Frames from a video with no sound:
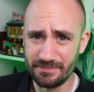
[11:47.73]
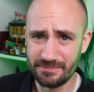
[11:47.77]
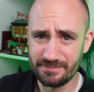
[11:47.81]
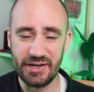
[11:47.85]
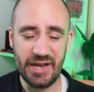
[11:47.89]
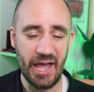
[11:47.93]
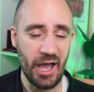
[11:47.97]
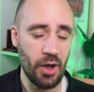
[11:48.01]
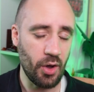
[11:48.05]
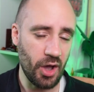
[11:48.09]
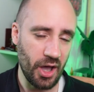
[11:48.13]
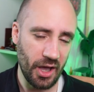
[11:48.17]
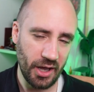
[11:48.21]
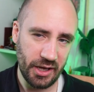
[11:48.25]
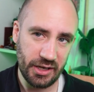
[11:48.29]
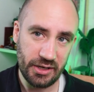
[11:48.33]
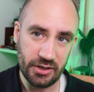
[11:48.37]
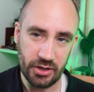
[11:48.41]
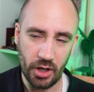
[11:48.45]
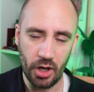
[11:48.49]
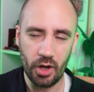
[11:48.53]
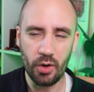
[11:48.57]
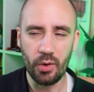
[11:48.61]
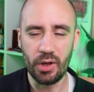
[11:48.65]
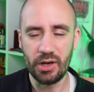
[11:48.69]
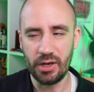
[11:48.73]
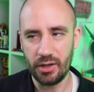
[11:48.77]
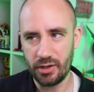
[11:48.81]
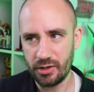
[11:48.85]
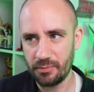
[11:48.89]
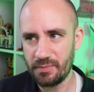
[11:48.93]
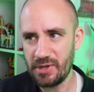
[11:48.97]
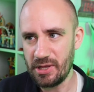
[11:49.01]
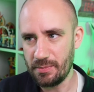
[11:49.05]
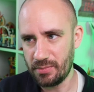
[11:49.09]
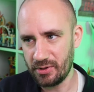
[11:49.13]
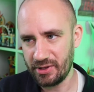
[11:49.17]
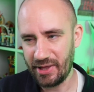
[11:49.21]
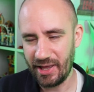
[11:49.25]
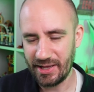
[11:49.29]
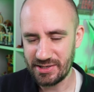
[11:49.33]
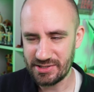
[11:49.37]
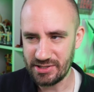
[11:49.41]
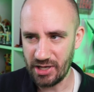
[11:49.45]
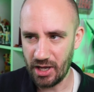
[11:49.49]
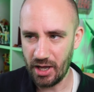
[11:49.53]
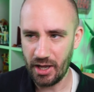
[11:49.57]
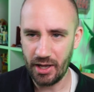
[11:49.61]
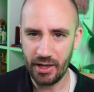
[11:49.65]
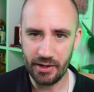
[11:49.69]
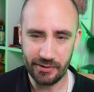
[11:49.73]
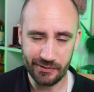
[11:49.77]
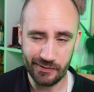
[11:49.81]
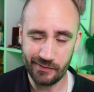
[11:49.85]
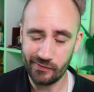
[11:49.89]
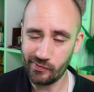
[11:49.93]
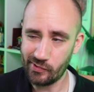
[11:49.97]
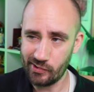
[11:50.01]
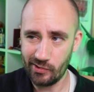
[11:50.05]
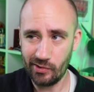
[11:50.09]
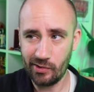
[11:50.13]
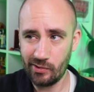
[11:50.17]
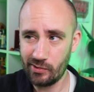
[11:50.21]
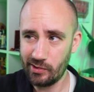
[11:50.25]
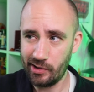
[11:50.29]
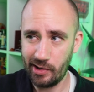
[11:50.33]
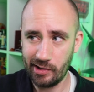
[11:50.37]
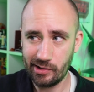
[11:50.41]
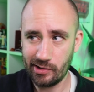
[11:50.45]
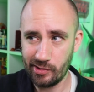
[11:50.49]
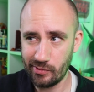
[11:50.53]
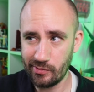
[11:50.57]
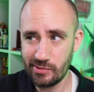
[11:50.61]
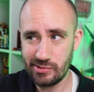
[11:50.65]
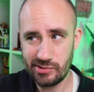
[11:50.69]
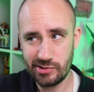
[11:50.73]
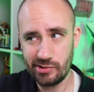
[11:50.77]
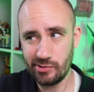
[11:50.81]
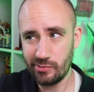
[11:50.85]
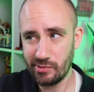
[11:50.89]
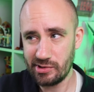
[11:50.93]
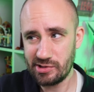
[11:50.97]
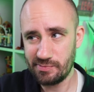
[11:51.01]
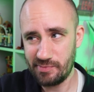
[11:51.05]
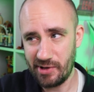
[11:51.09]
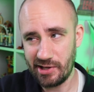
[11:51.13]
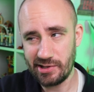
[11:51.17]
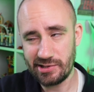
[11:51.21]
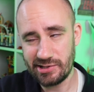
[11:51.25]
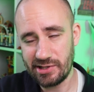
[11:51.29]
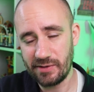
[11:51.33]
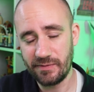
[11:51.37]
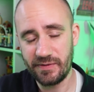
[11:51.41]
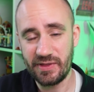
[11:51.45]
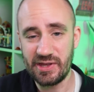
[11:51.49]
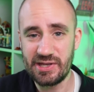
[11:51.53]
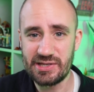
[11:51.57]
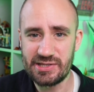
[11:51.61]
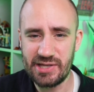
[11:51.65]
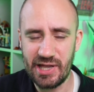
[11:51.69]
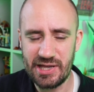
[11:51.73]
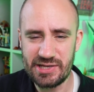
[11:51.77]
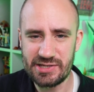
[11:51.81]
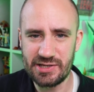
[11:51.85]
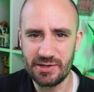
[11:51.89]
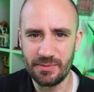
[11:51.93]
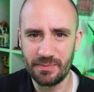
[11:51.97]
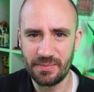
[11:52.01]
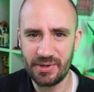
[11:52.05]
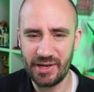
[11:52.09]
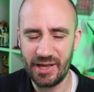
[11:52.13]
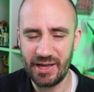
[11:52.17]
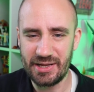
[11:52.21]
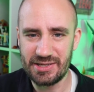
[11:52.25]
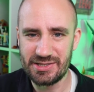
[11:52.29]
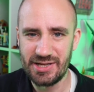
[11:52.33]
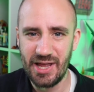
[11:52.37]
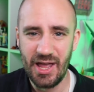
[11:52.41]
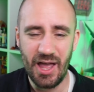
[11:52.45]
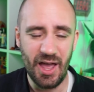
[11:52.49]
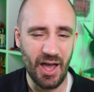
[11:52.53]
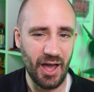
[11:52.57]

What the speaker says: Now, I know a lot of people get tired of the, oh, Lego is too expensive these days complaint,